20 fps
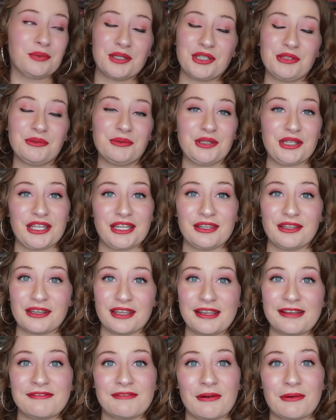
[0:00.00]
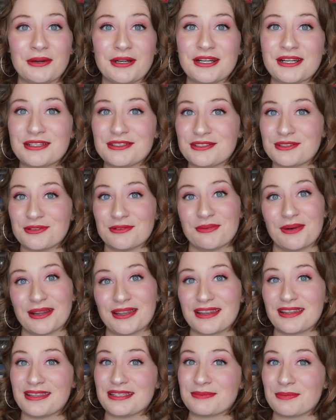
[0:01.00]
really looking forward to
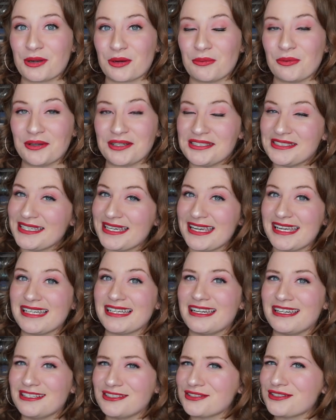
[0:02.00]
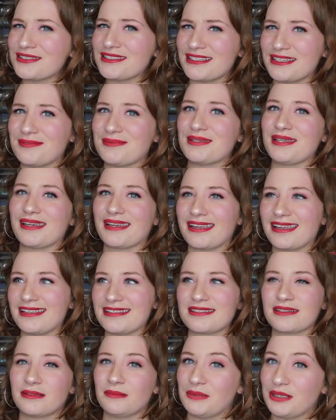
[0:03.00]
what this book will contain, and it just seems like
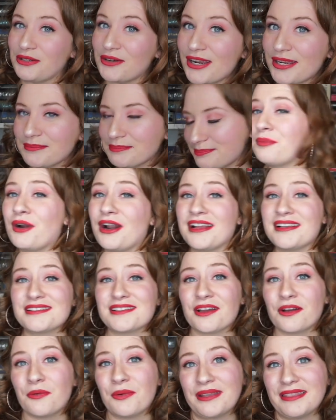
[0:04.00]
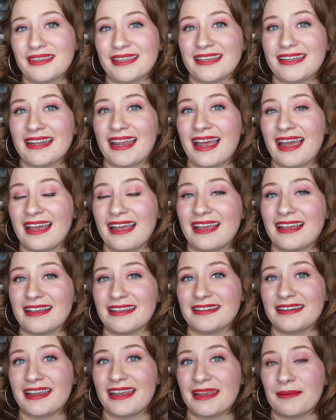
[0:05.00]
it's gonna be great. Bryce Quinlan
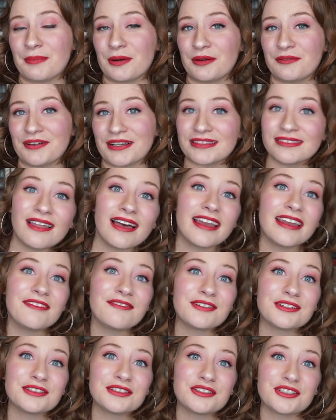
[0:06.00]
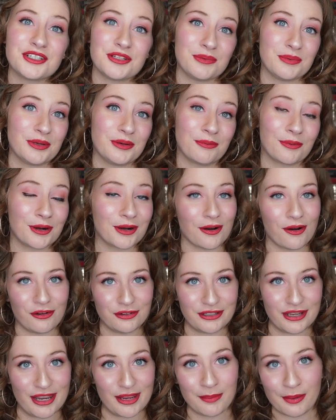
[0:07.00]
had a perfect life. She would work
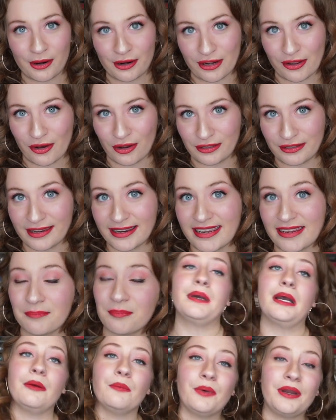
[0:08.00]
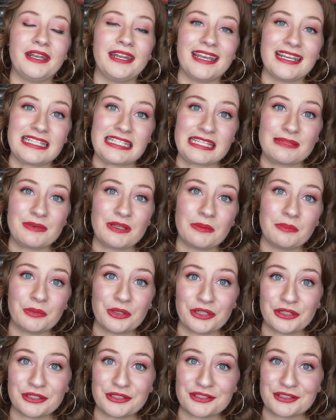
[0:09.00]
all day, party all night, but when a demon
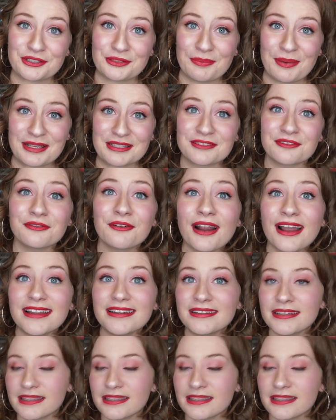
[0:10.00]
murders her best friend,